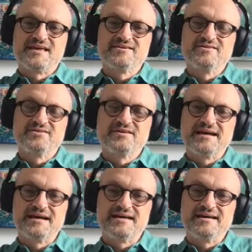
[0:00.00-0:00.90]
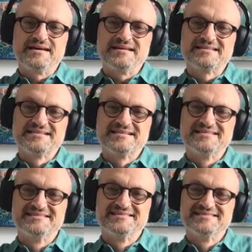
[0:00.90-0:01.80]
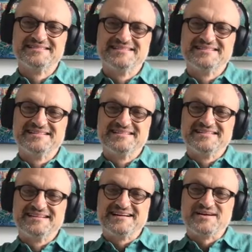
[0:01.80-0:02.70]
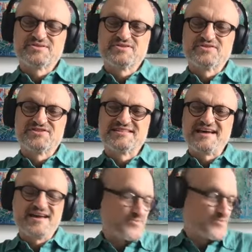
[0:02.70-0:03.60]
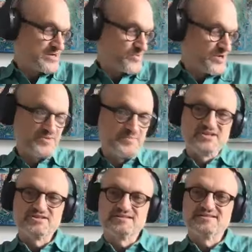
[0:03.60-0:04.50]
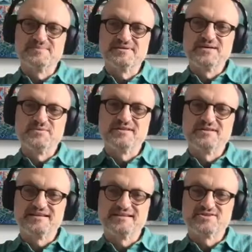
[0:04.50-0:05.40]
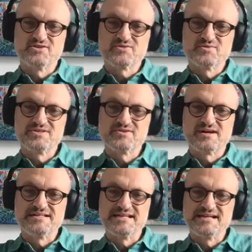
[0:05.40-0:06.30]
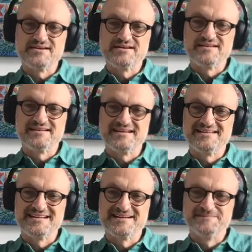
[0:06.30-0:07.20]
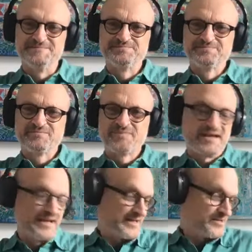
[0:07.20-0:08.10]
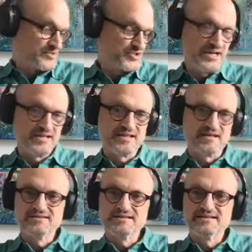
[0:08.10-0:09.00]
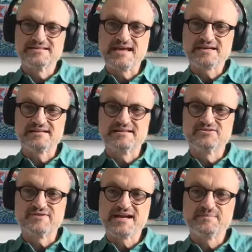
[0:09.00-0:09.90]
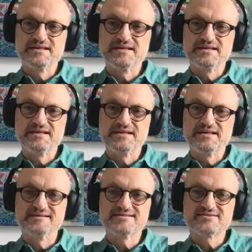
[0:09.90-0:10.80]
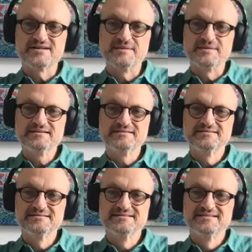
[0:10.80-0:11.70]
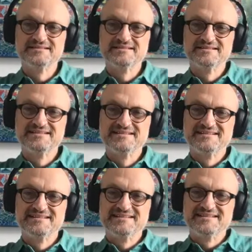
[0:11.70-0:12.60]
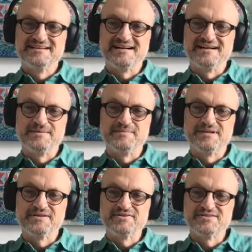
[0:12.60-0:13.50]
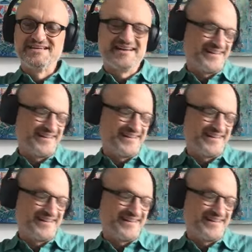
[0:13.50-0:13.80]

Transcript: Thank you, Kate. I was going to say when, when you mentioned to begin with that the talk was your idea and, and um, and I'll share that you didn't exactly drag me here kicking and screaming um, because